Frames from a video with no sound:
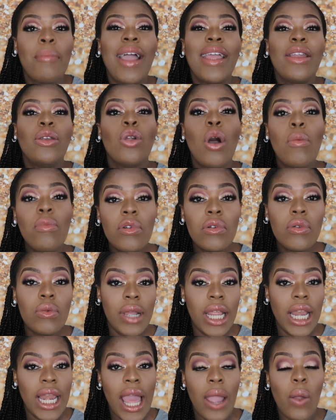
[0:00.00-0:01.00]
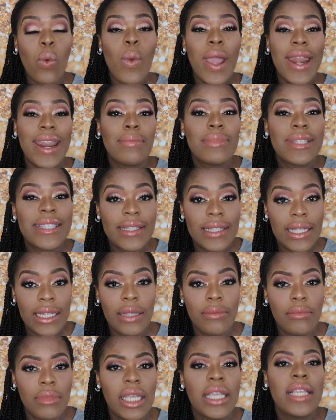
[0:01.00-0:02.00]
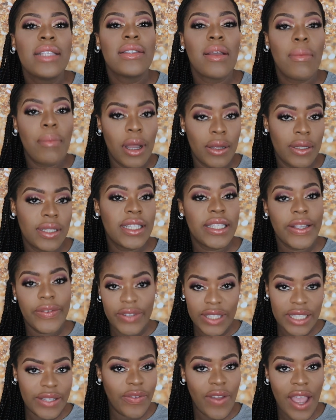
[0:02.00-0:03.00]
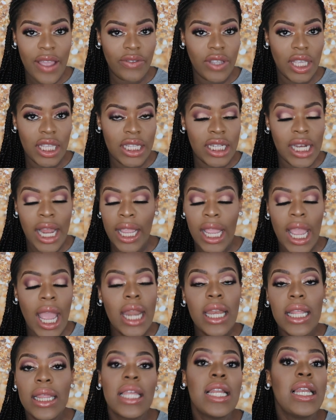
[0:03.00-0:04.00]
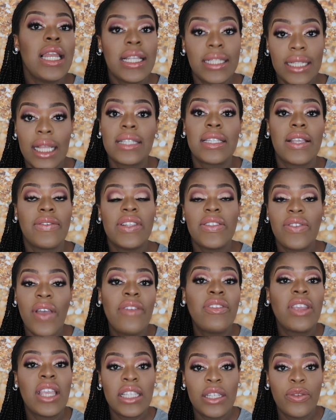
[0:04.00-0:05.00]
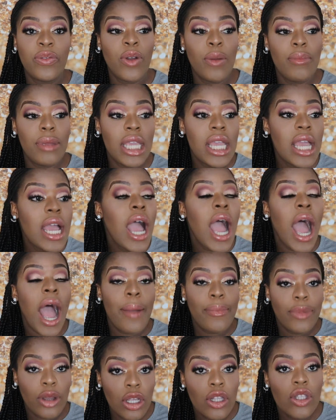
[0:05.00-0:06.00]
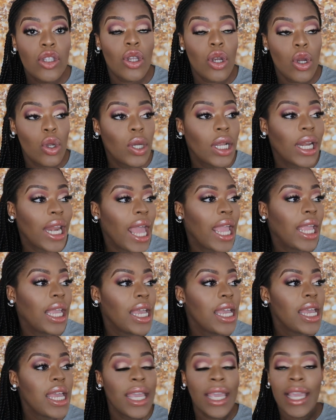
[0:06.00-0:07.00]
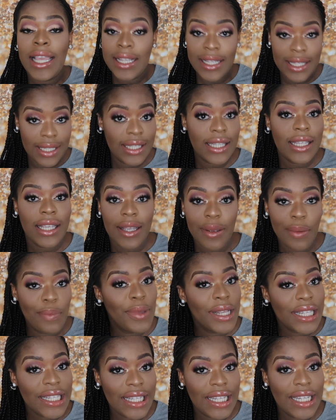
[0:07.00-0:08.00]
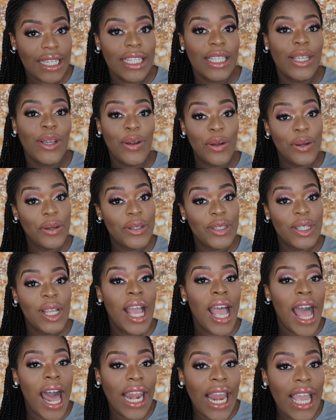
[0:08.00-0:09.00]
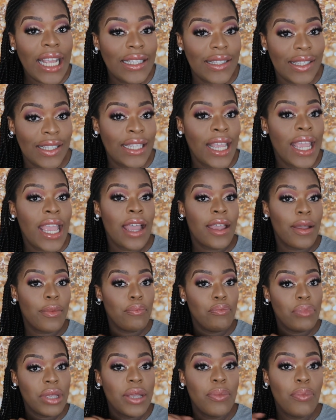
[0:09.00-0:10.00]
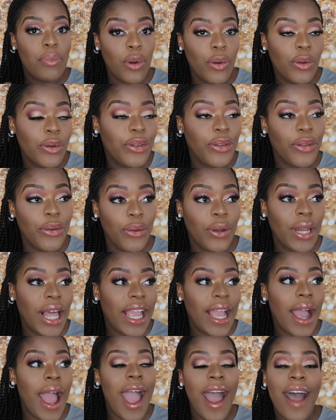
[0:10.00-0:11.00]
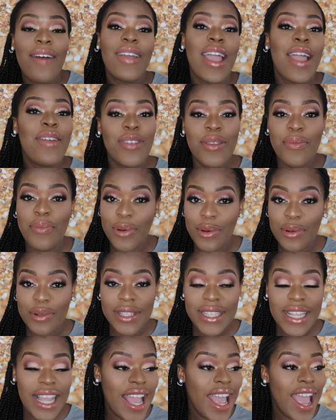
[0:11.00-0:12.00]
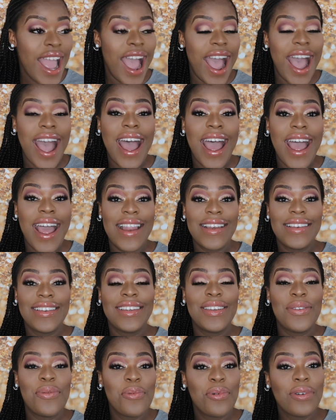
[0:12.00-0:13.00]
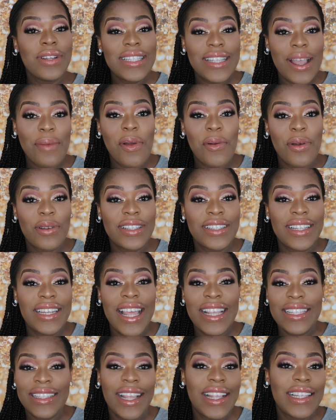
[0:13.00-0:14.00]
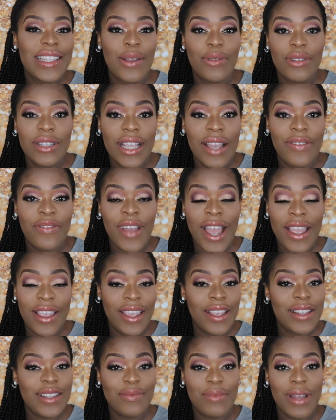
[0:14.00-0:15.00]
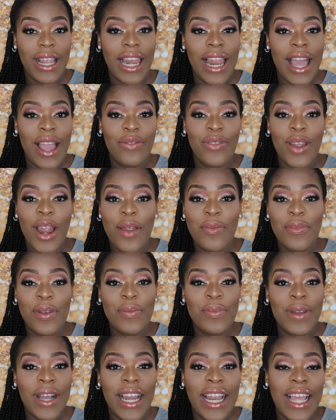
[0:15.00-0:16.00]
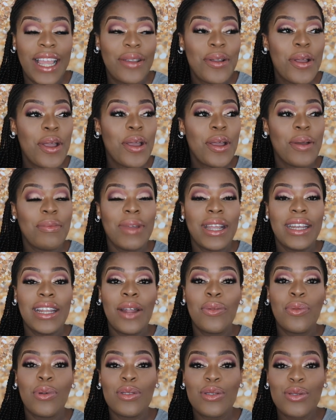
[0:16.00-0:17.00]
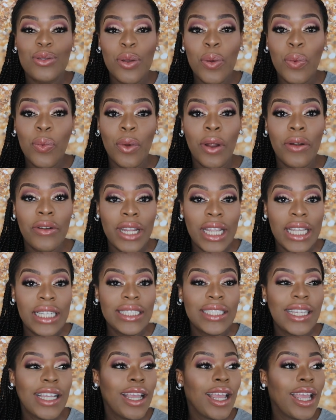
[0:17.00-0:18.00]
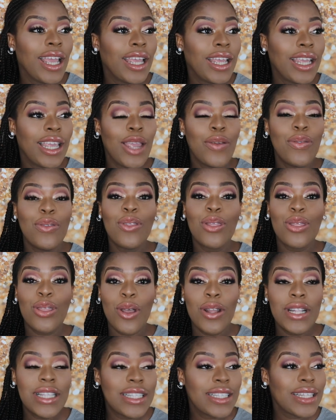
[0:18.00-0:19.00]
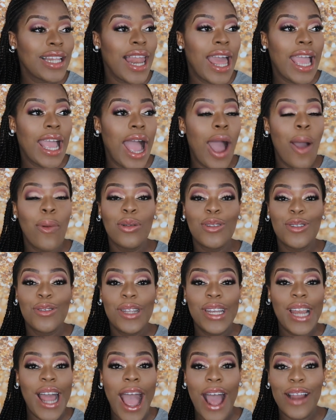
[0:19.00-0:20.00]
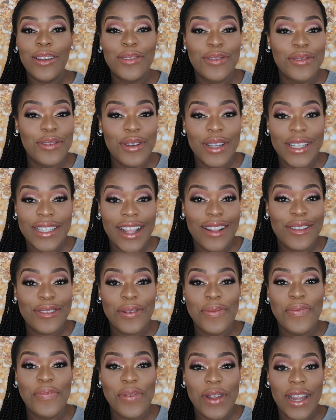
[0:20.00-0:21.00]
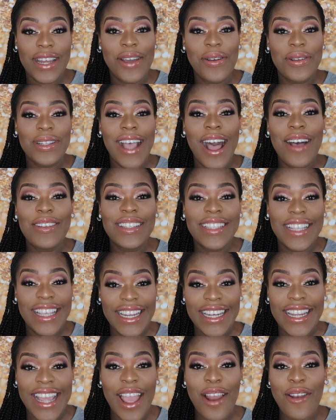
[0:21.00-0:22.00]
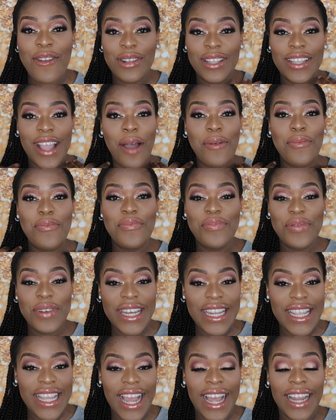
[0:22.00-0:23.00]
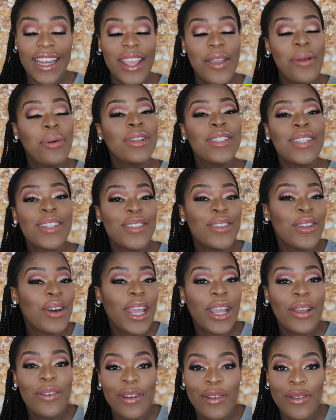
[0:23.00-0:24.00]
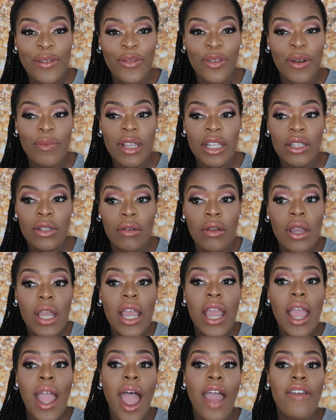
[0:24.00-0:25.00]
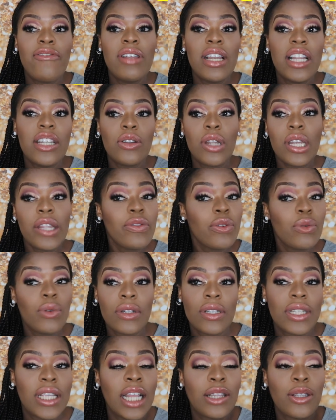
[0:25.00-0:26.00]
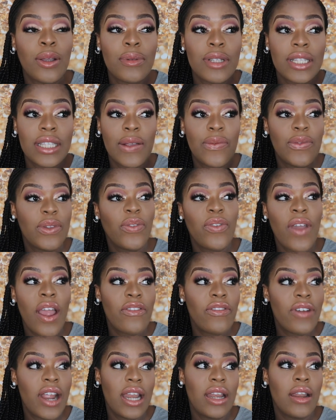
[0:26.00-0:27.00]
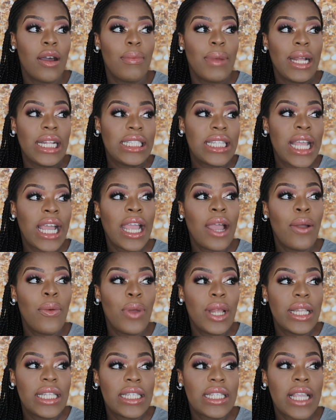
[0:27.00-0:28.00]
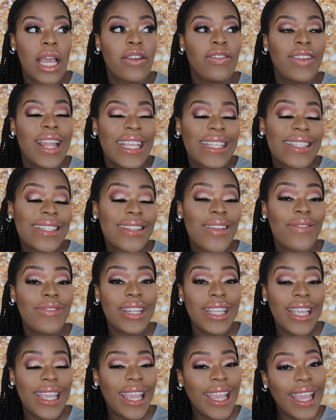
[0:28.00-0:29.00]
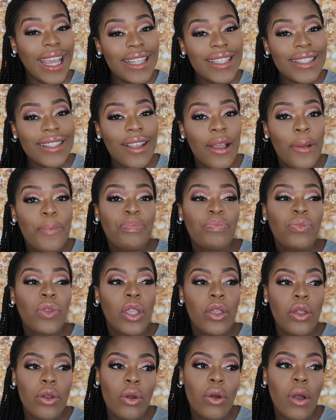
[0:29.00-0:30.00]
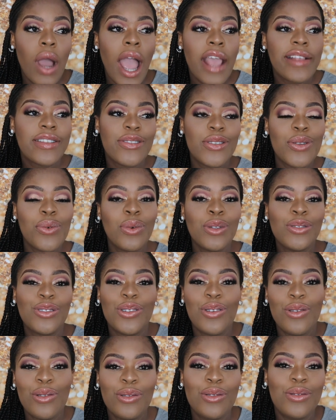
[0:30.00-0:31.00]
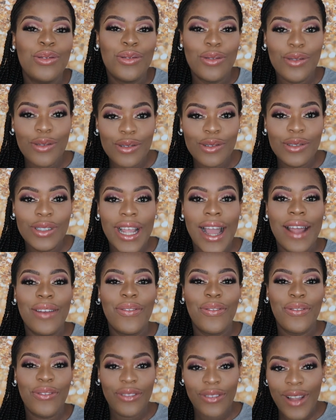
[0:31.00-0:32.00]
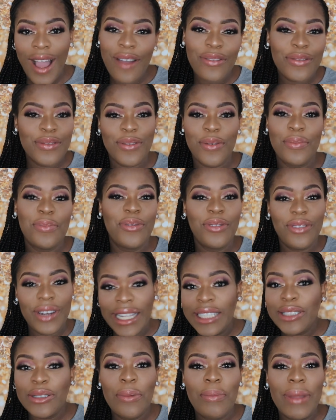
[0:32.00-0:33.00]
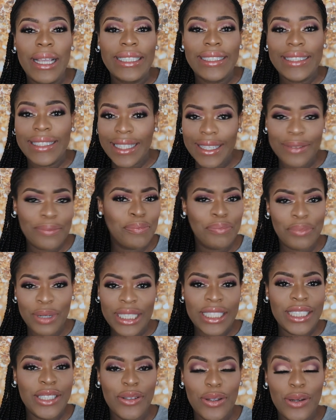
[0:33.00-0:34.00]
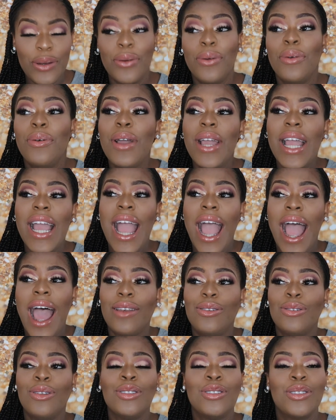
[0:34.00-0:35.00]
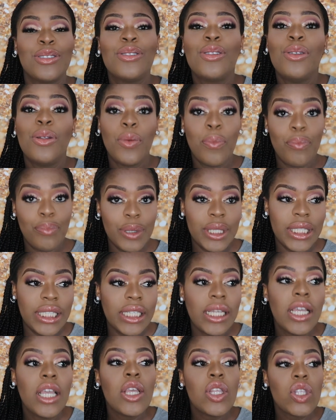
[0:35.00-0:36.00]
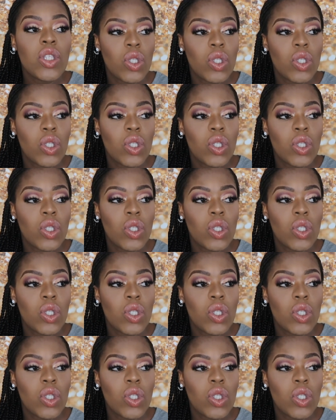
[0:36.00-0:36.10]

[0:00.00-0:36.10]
My normal weight, like when I'm slim, is about seventy-five kilograms. Like anything less than seventy-five kilograms for me, I'm going to look like a stick basically, because I like to say I am big boned, you know, like I have heavy bones. And the one time I was less than seventy-five kilograms in my life, I remember like my dad was so worried. He even thought like I was doing hard drugs at some point. That was how skinny I looked and bony, and it was just not a good look for me. So I really don't even want to get up to seventy-five right now. My target weight is kind of like seventy-eight. You know, I still want to look good and have some flesh on my body, you know, and not just look bony.